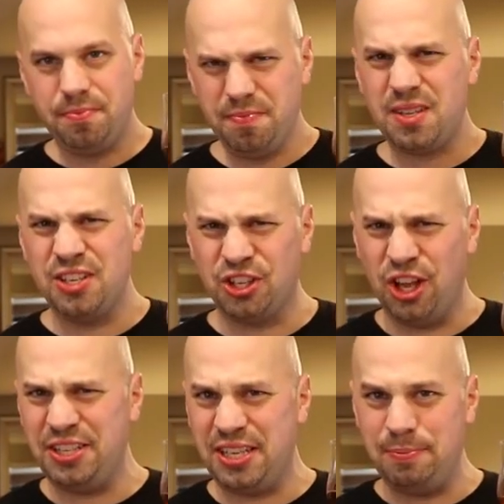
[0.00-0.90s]
It's a
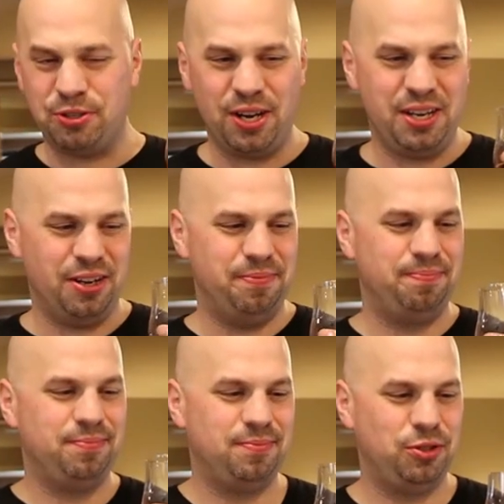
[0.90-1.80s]
lot to keep straight here.
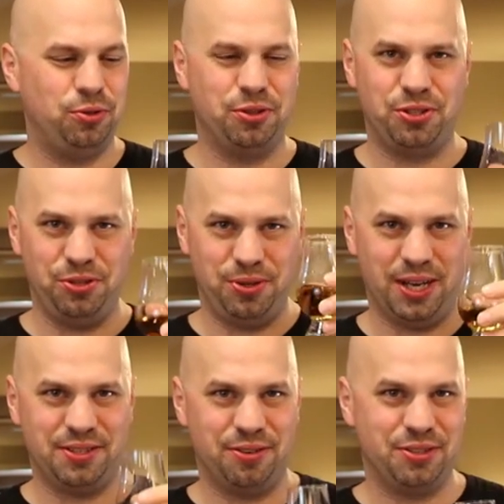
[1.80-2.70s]
Kudos to you
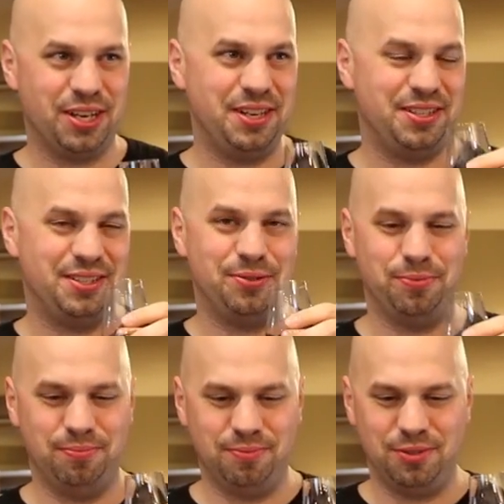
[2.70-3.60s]
guys that are scientists who
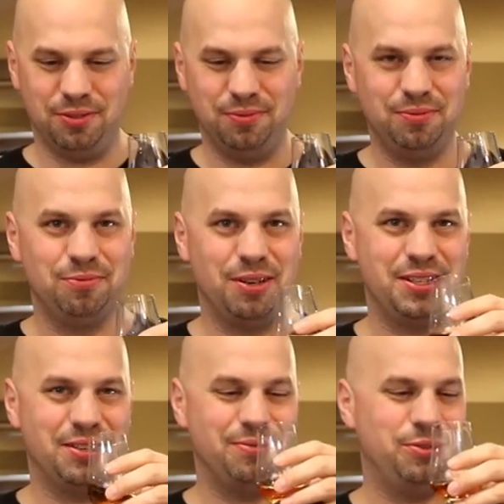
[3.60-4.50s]
you know, write
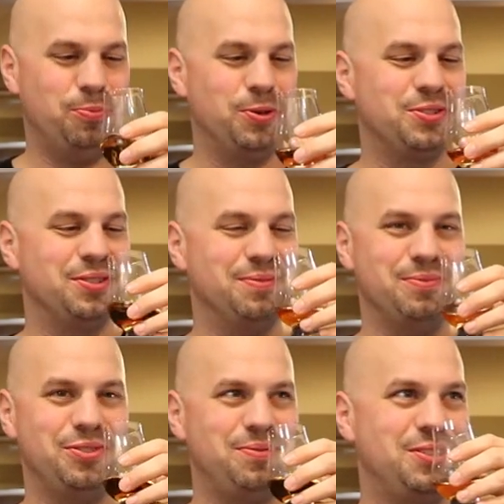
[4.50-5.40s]
down notebooks and
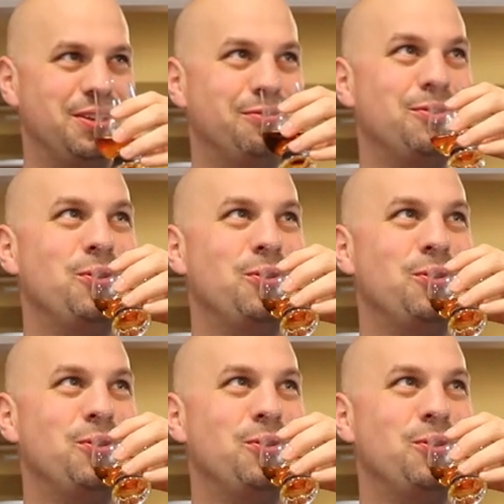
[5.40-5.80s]
stuff.